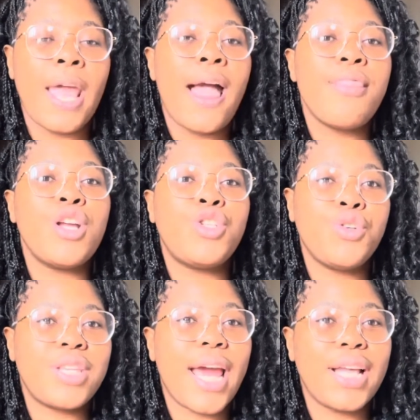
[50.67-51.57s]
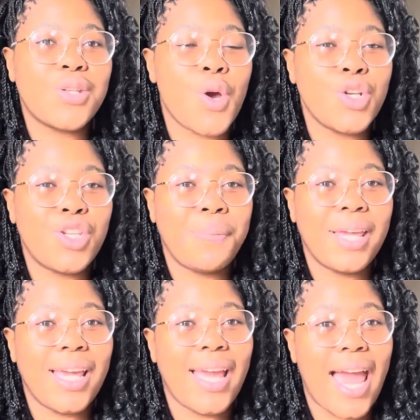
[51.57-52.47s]
Then Tuesday is going to
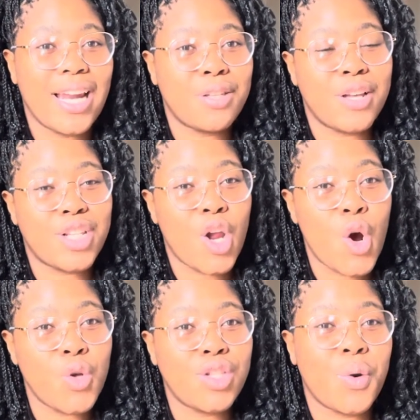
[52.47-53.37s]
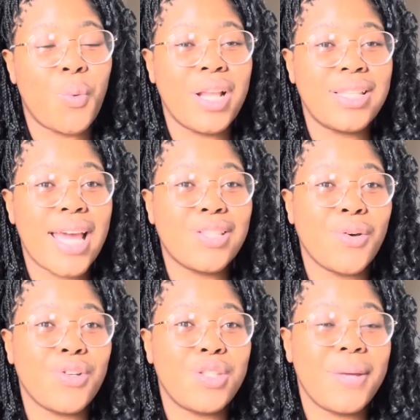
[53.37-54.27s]
be NsFas laws. Then Wednesday is
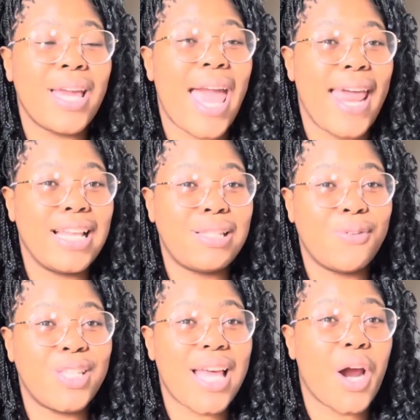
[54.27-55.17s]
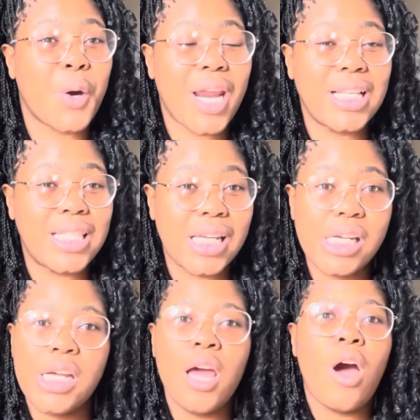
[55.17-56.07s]
going to be NsFas
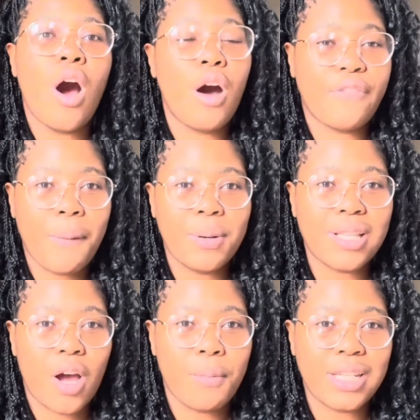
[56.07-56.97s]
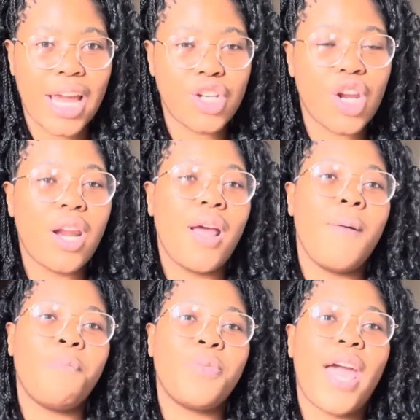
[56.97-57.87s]
accredited off-campus accommodation.
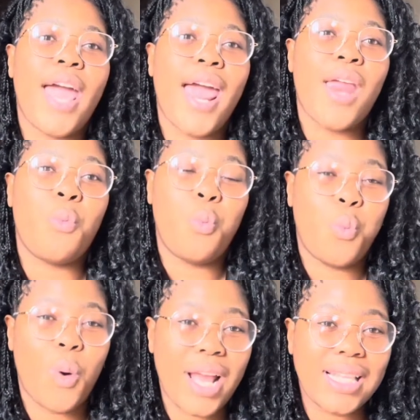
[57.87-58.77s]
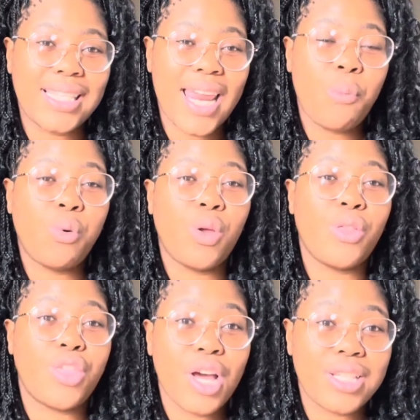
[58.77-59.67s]
Then
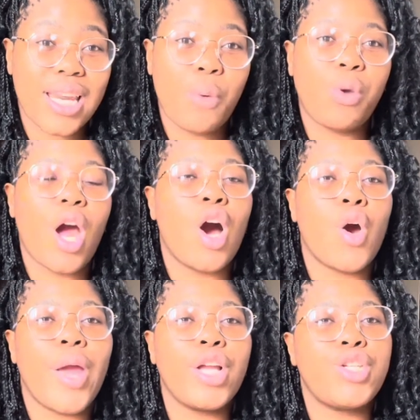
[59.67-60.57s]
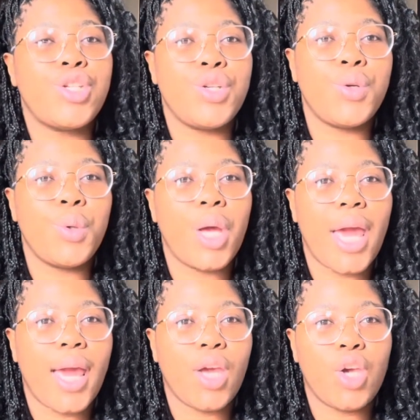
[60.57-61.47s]
Thursday we are going to do
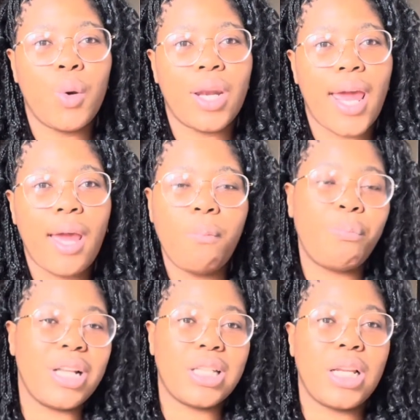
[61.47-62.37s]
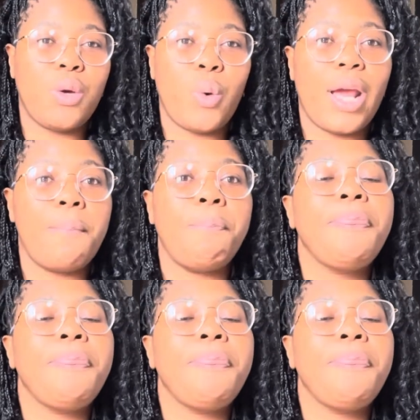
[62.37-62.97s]
a Q&A, basically where